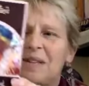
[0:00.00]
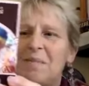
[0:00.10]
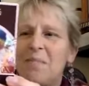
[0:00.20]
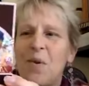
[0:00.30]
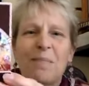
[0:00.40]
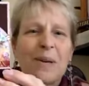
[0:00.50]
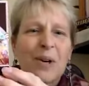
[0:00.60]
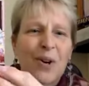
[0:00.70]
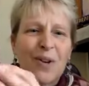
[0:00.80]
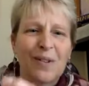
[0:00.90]
the more
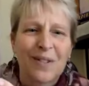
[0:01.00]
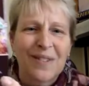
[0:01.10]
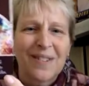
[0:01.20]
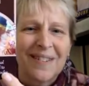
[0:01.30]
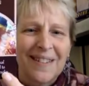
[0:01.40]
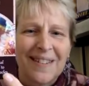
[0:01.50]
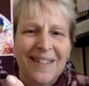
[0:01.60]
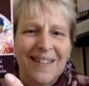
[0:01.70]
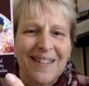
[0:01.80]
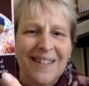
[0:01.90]
miracles,
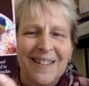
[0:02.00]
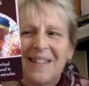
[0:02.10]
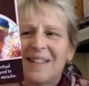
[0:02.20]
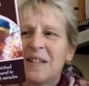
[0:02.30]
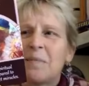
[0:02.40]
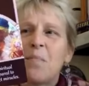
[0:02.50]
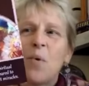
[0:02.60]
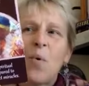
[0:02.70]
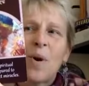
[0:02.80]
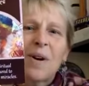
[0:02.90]
the
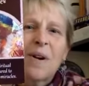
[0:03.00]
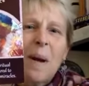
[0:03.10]
more